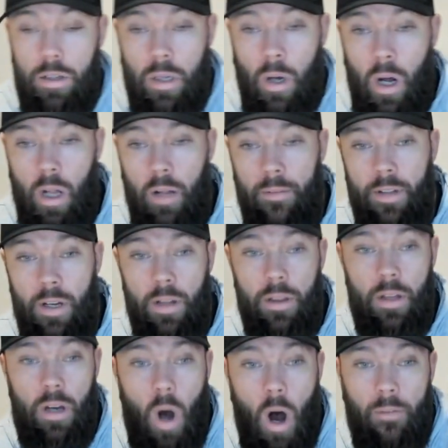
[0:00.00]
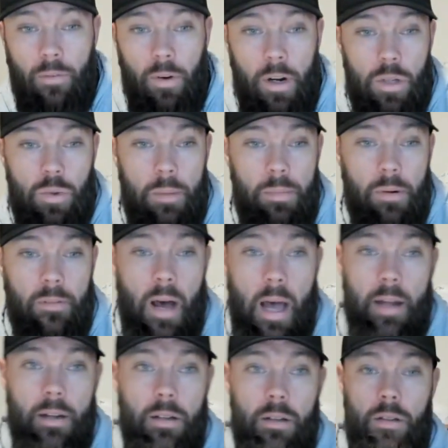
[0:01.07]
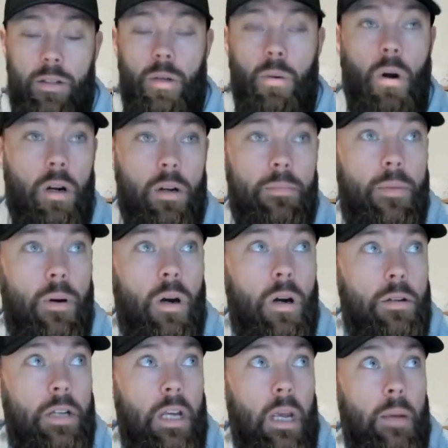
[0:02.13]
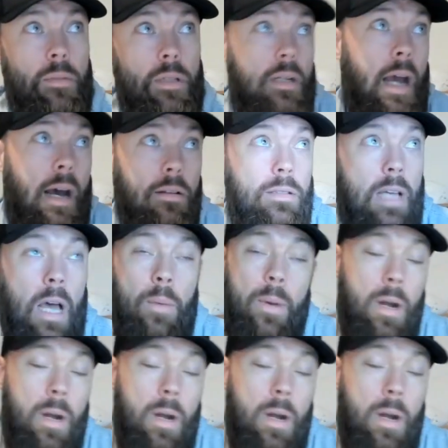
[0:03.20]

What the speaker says: So all of the offerings we provide to our teams and outside.